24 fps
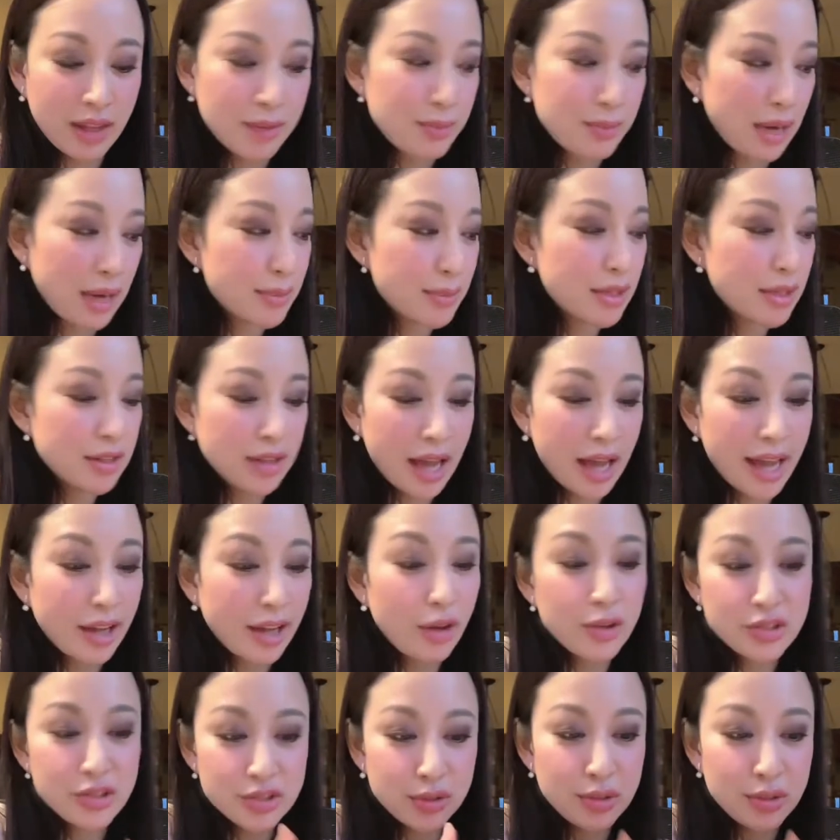But I
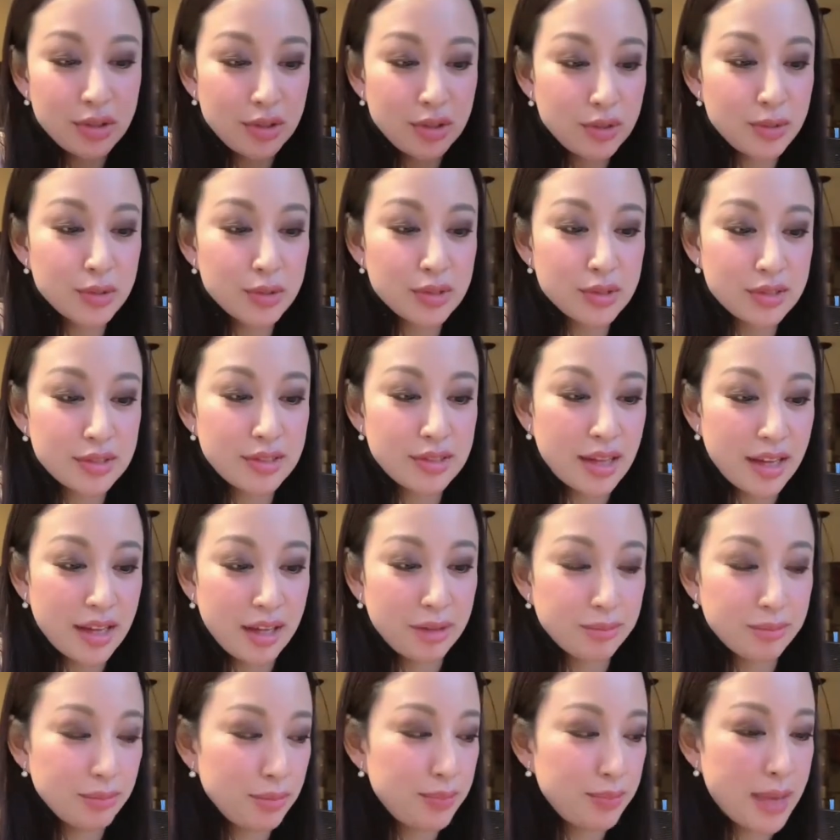also use
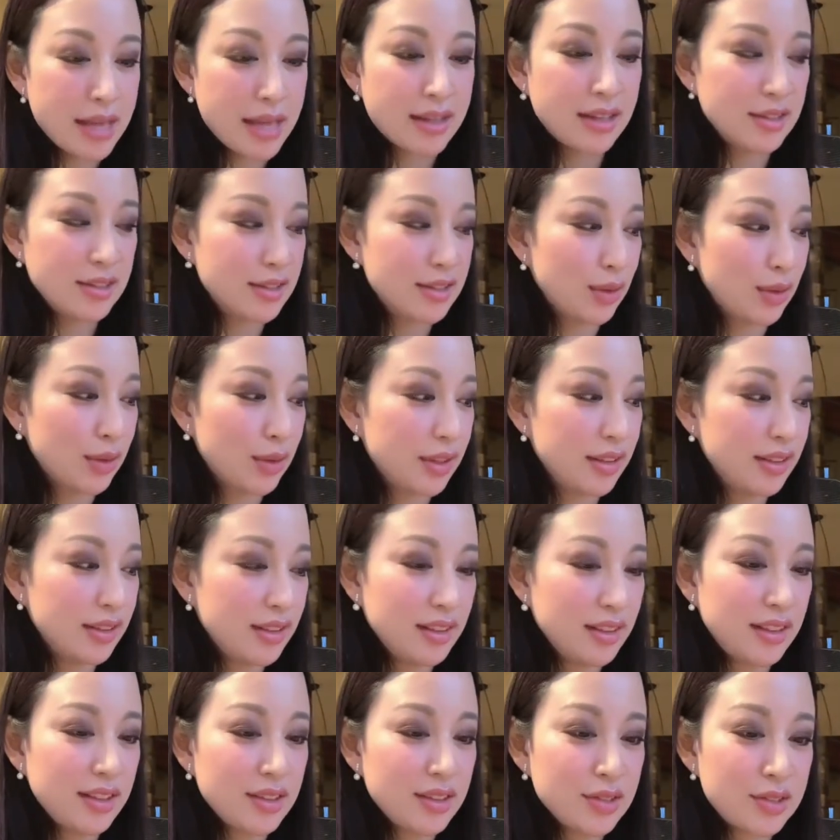baking soda.
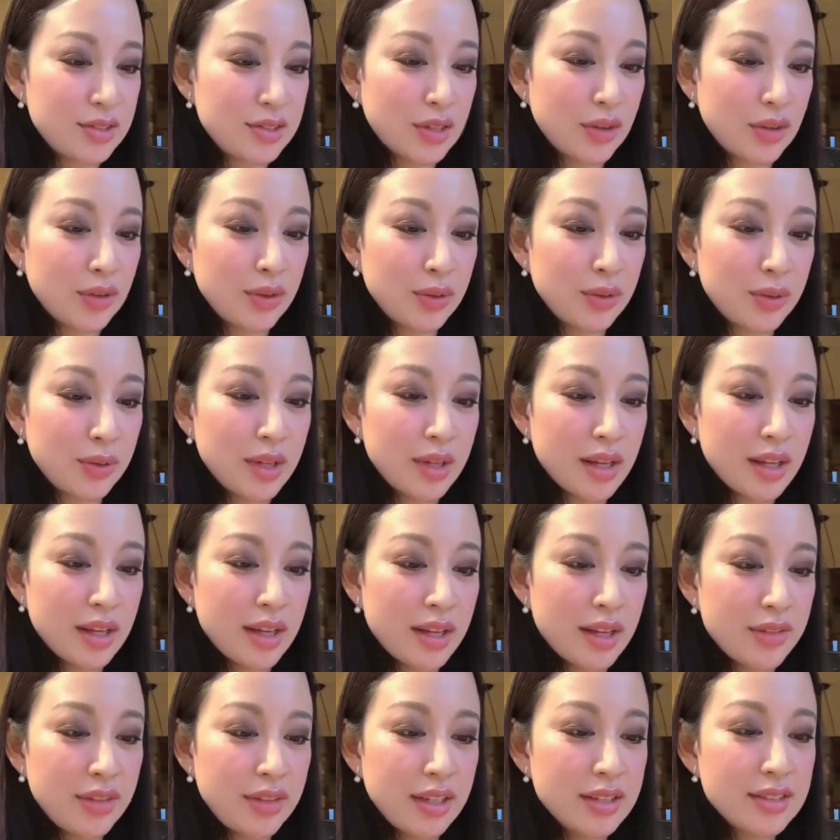So
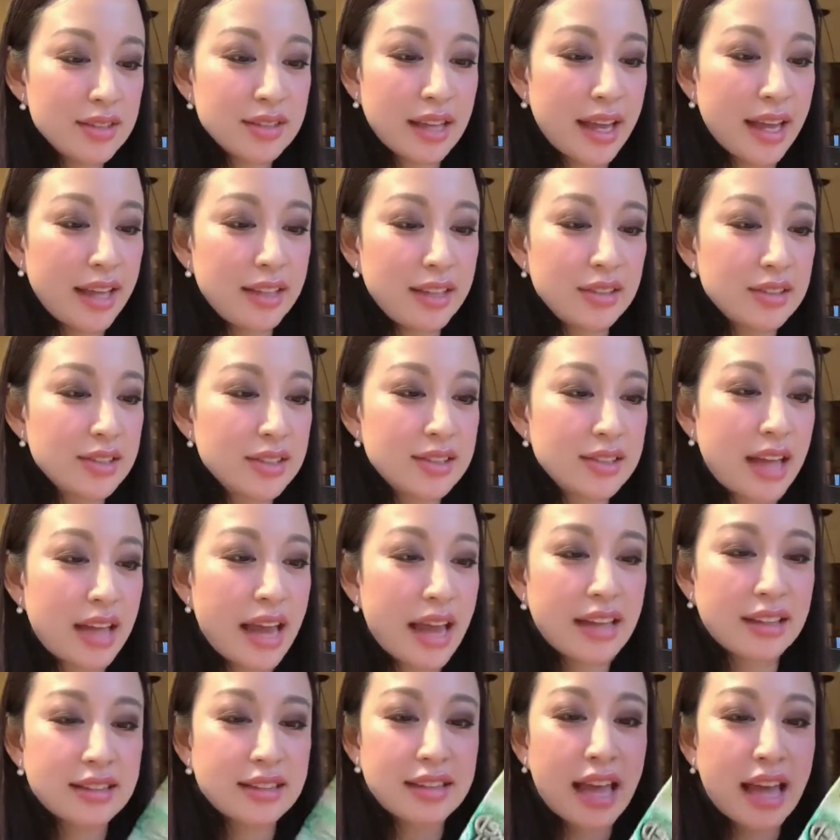this, I just
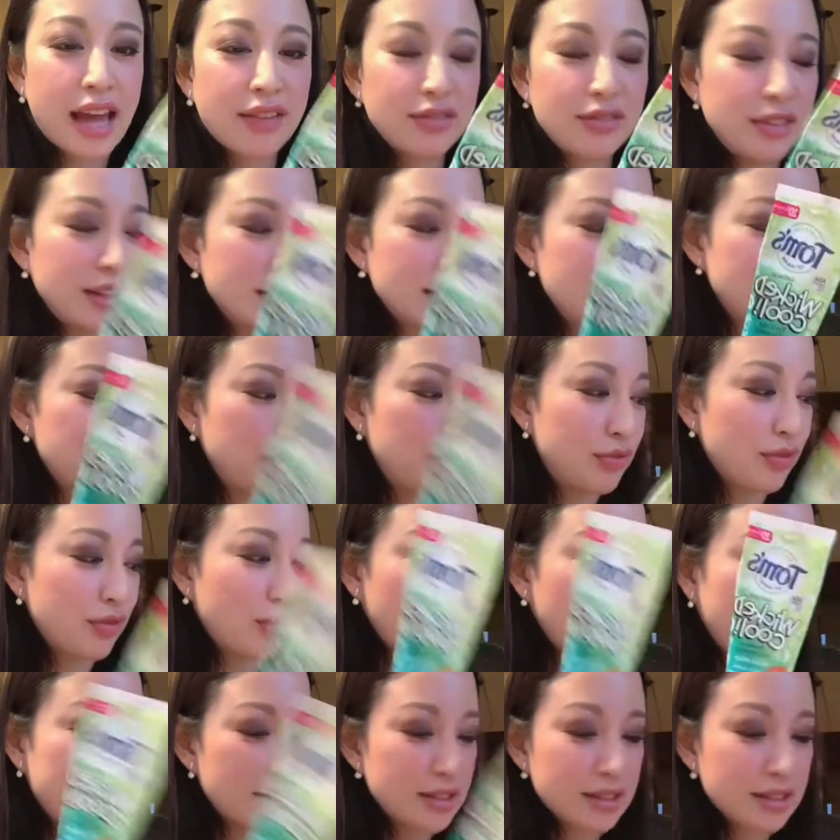have this
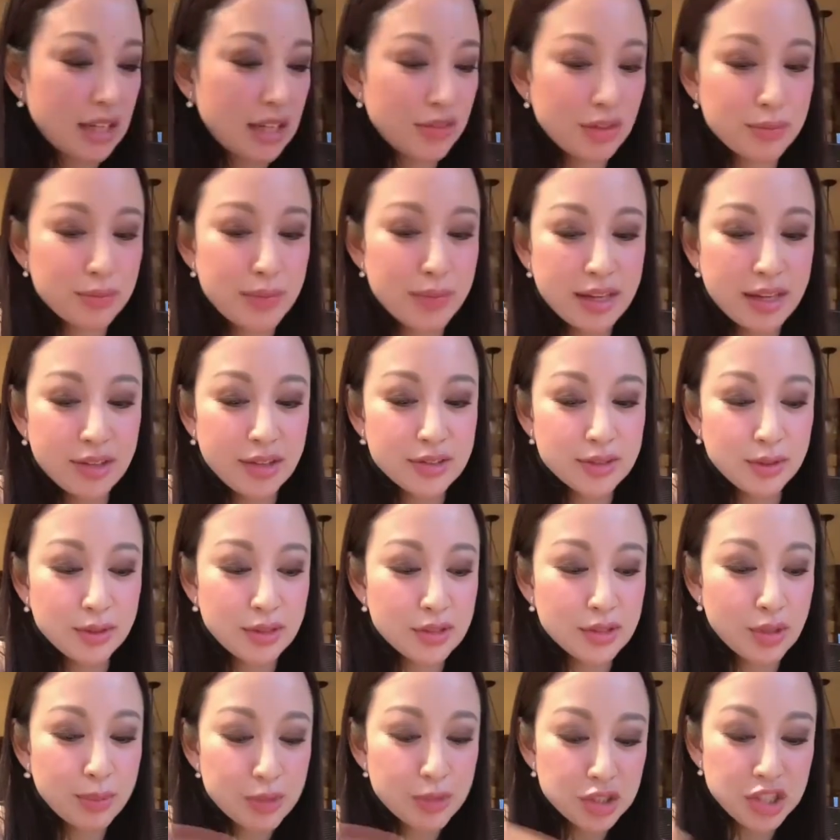before I discovered baking soda.
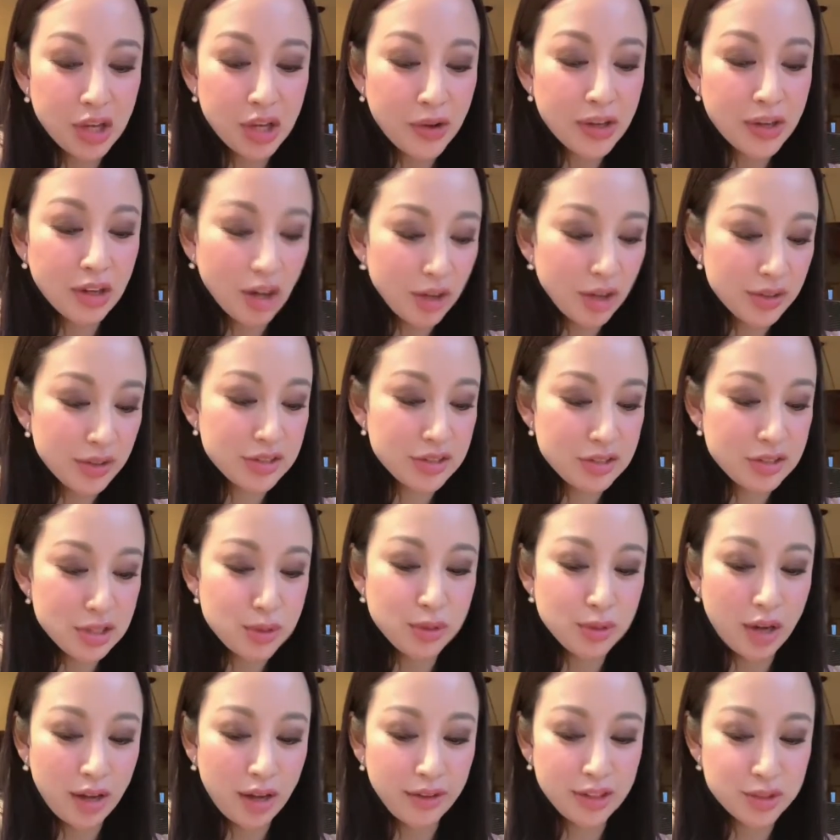So I'm sharing all this new
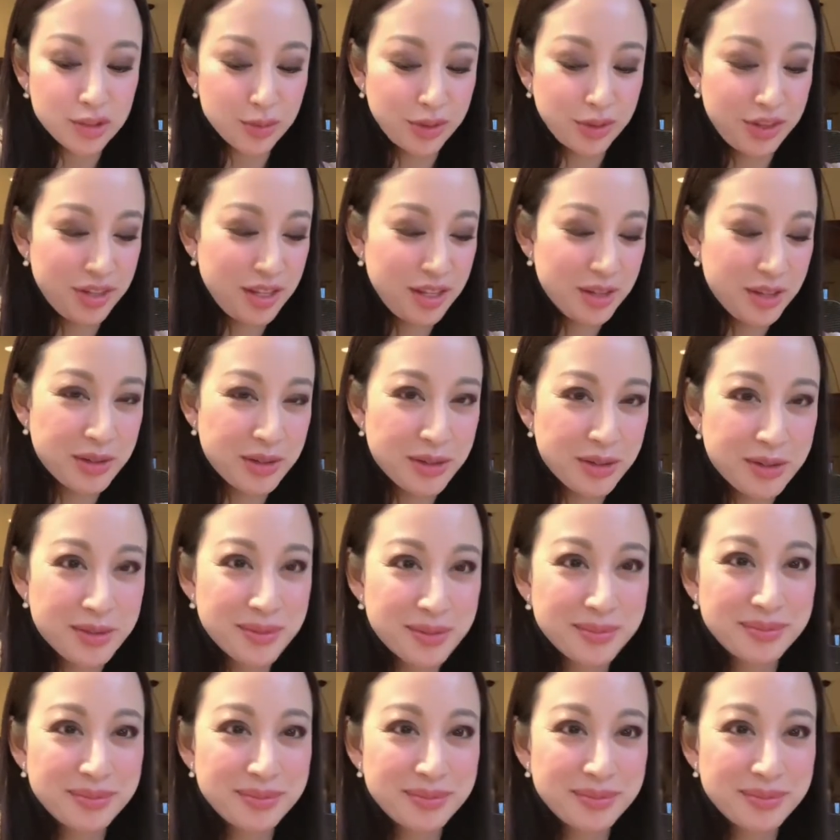knowledge with you.